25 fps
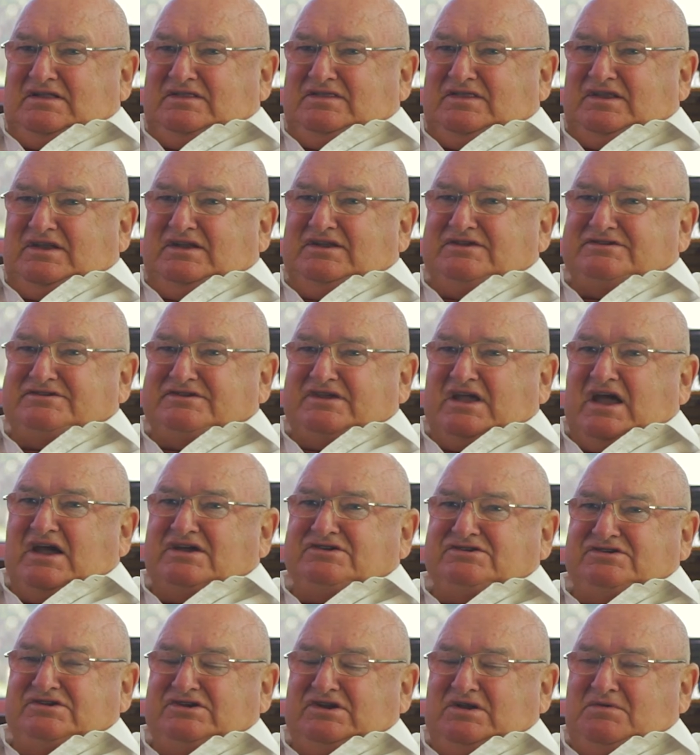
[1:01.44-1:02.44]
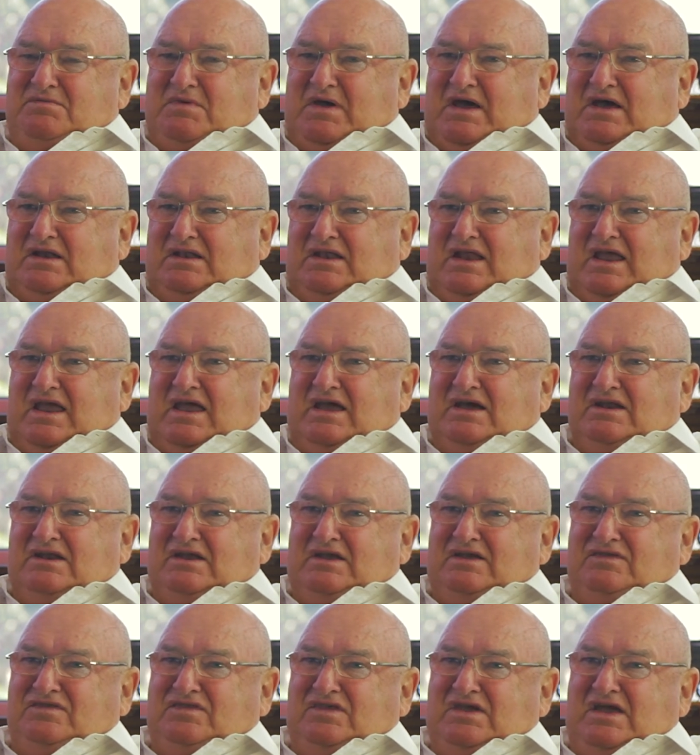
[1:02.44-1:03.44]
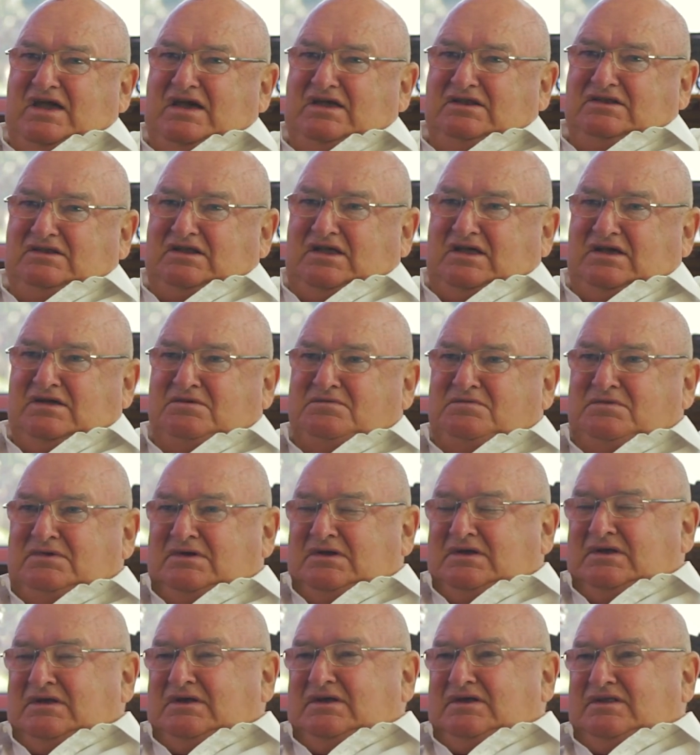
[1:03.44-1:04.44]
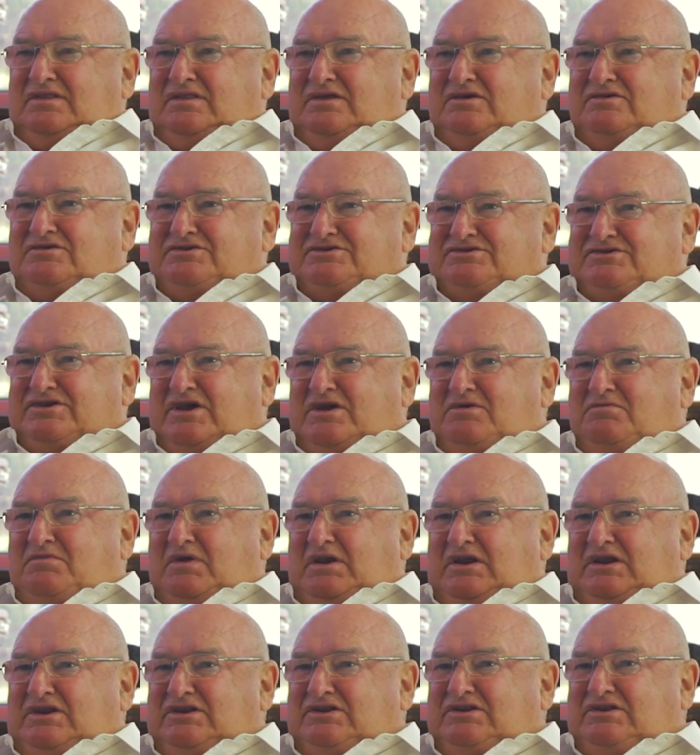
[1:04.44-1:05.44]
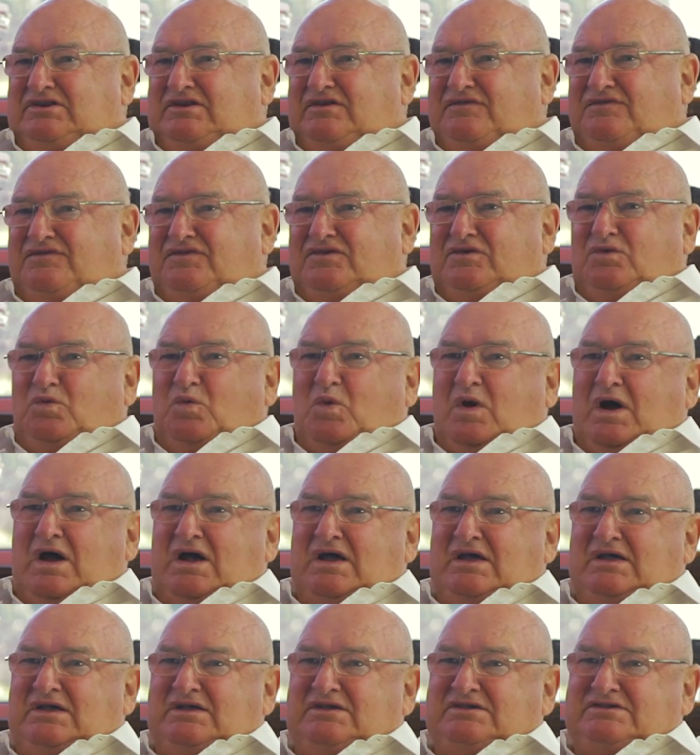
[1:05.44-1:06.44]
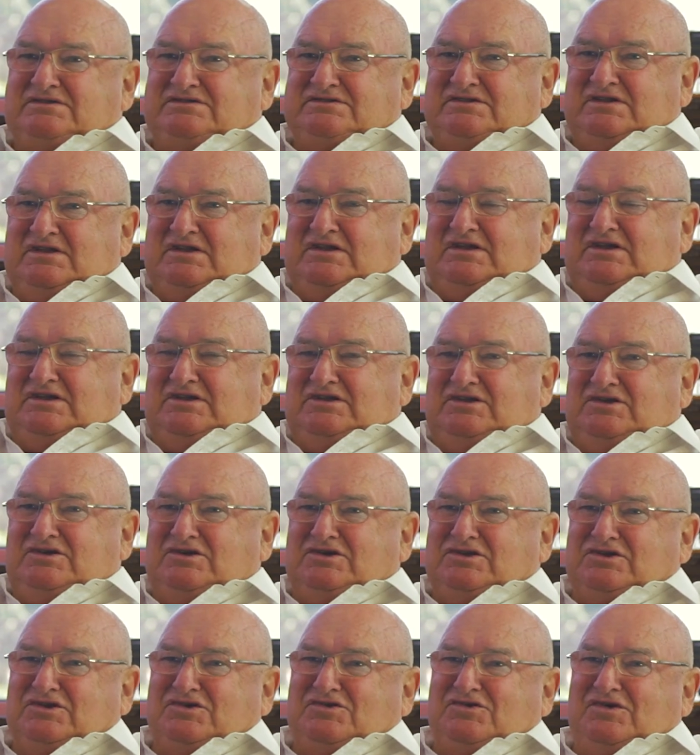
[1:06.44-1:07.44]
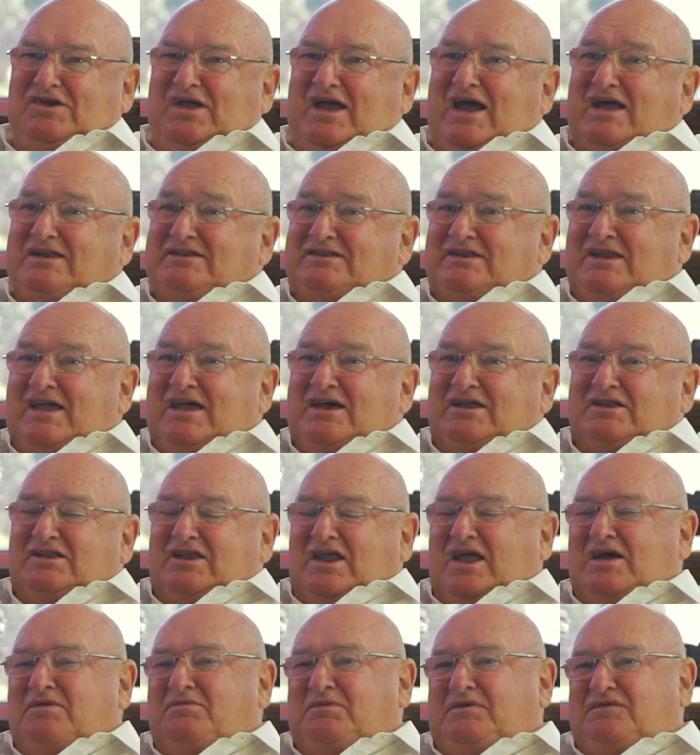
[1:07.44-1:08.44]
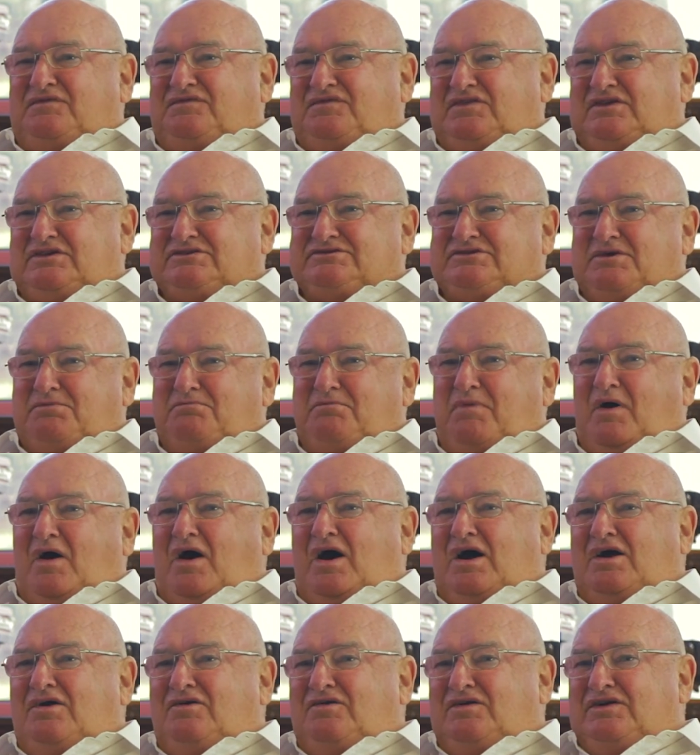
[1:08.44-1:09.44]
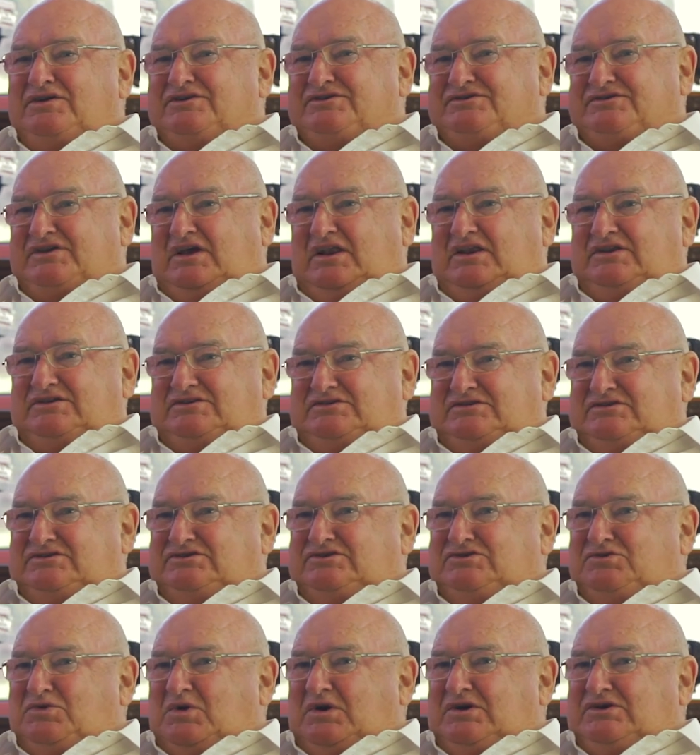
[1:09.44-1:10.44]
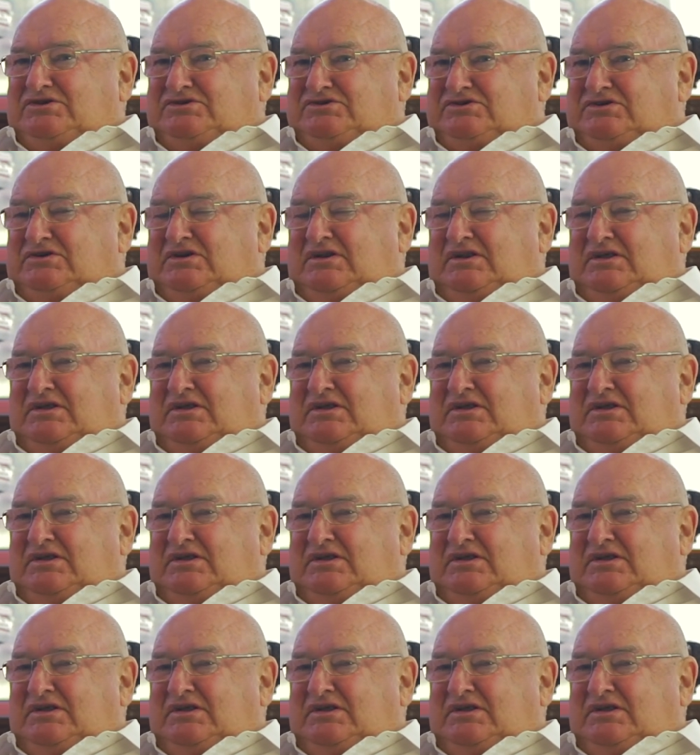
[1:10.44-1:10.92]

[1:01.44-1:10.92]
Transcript: discussion about how to get the outcome. There are so many different ways you can create an outcome if there's a buyer and a seller situation.